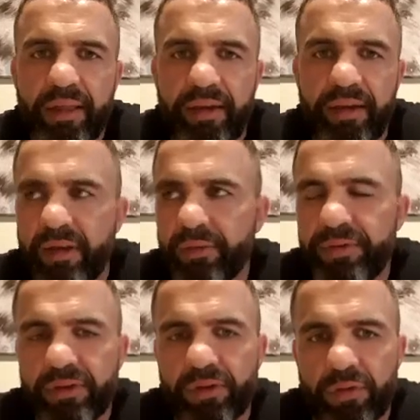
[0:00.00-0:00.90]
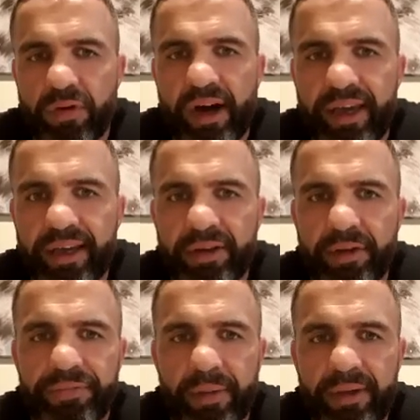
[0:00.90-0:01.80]
if something's not right, it can
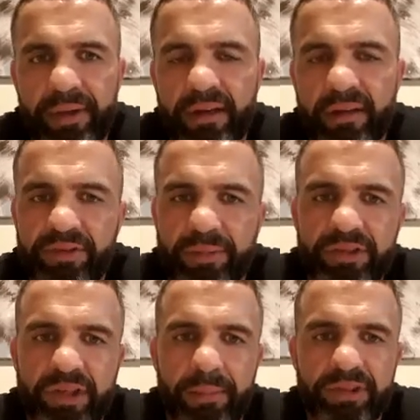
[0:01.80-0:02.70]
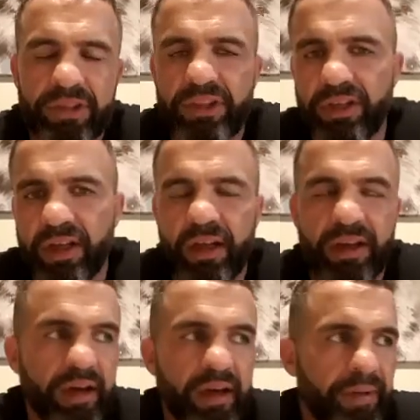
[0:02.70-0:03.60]
affect me sometimes, and I
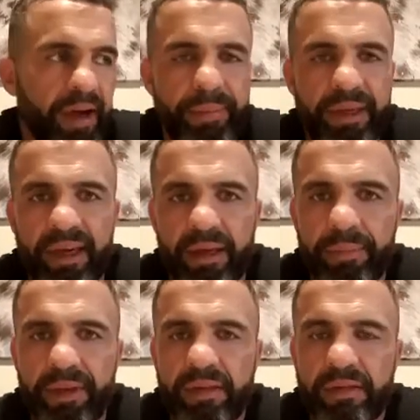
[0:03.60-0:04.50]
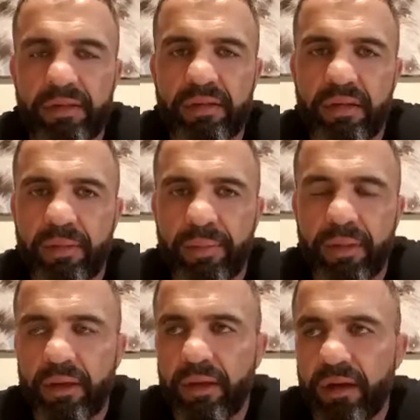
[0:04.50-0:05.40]
can be hit and miss,
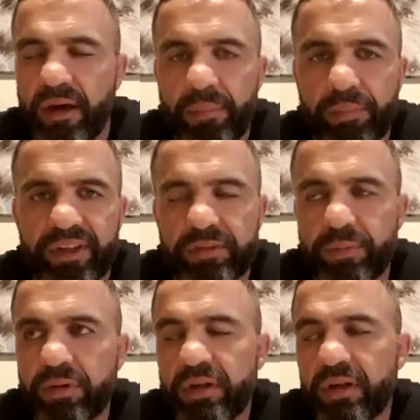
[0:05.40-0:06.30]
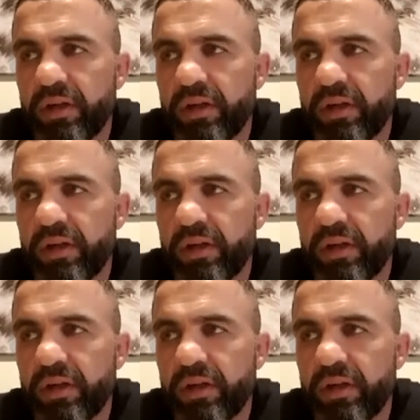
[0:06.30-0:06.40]
unpredictable.